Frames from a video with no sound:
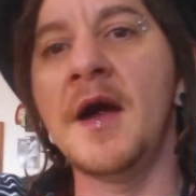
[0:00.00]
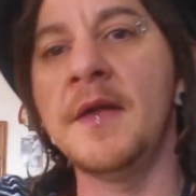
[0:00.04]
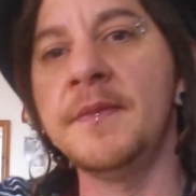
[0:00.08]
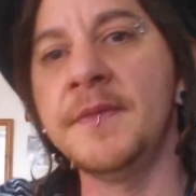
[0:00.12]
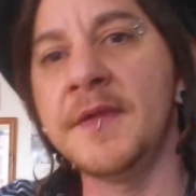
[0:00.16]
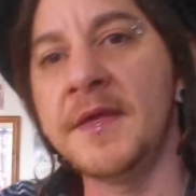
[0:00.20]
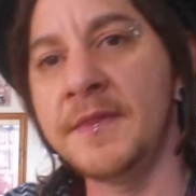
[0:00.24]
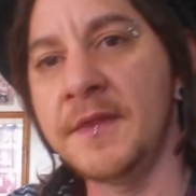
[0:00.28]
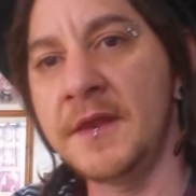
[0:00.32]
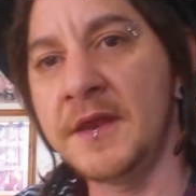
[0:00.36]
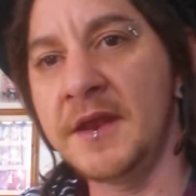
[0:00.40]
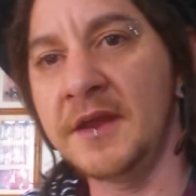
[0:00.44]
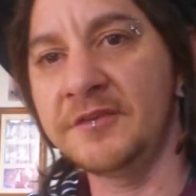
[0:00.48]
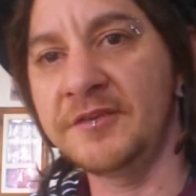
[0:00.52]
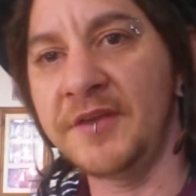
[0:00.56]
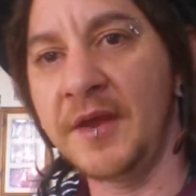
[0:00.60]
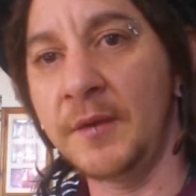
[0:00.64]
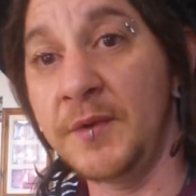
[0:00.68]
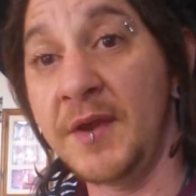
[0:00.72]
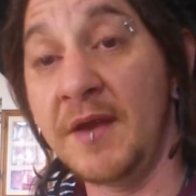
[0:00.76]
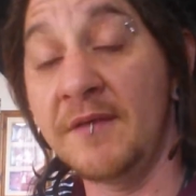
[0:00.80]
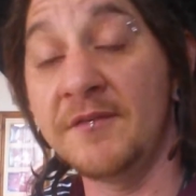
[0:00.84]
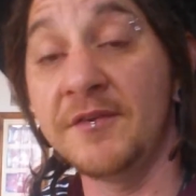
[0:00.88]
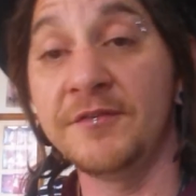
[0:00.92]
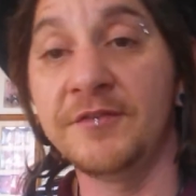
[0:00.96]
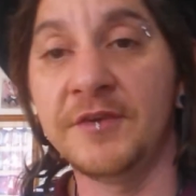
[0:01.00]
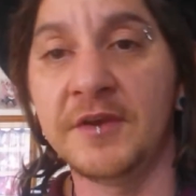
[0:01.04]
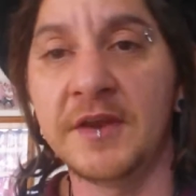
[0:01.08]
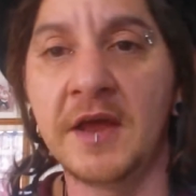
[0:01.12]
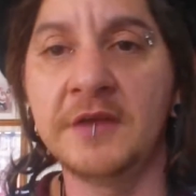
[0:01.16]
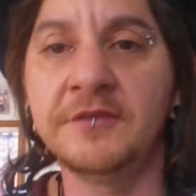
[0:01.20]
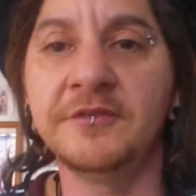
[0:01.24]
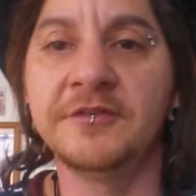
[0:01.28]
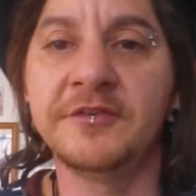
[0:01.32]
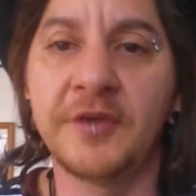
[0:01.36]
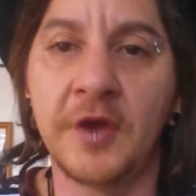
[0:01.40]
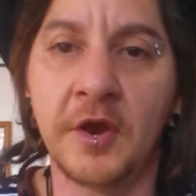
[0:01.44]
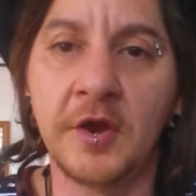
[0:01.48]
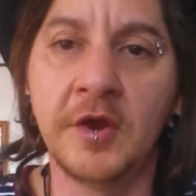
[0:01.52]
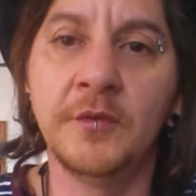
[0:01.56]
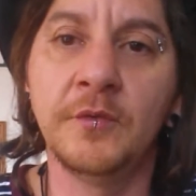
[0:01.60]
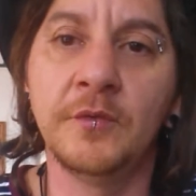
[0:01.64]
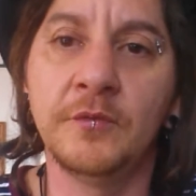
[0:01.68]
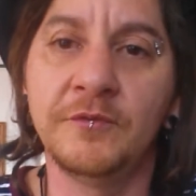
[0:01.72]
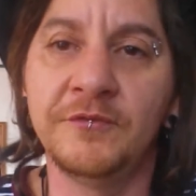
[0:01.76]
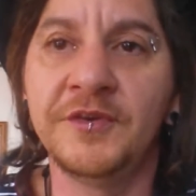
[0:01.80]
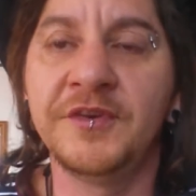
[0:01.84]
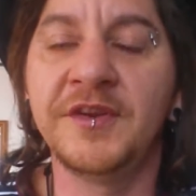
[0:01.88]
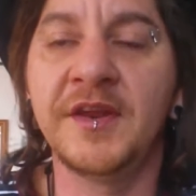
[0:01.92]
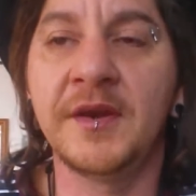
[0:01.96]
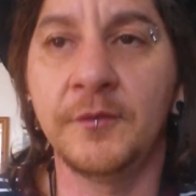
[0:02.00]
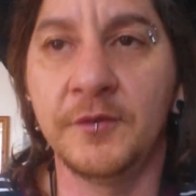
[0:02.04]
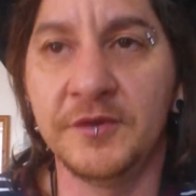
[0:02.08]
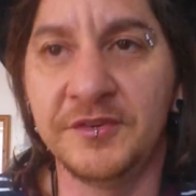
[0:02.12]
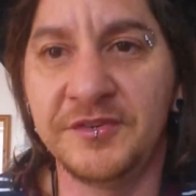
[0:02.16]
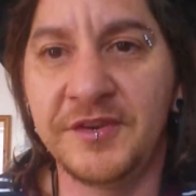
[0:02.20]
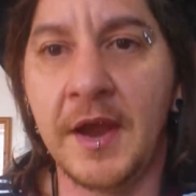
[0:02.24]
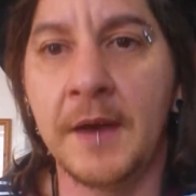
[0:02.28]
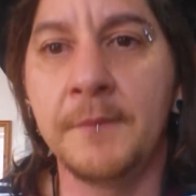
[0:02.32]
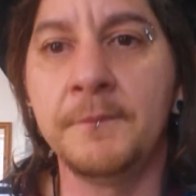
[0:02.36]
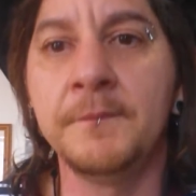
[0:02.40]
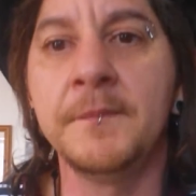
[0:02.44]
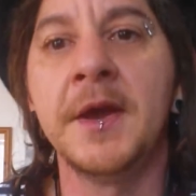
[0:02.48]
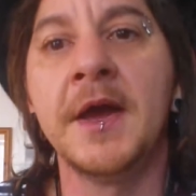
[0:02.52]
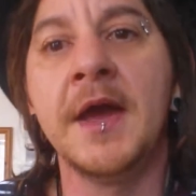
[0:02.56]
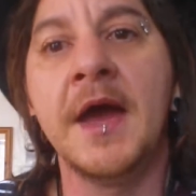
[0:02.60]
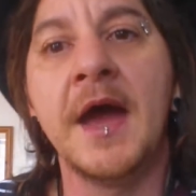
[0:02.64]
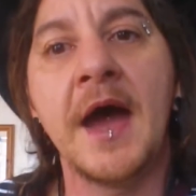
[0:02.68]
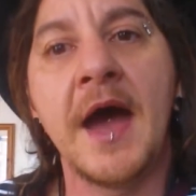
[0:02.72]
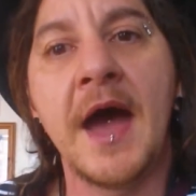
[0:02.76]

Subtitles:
and then the next day we'd have it for lunch. So for dinner was yum.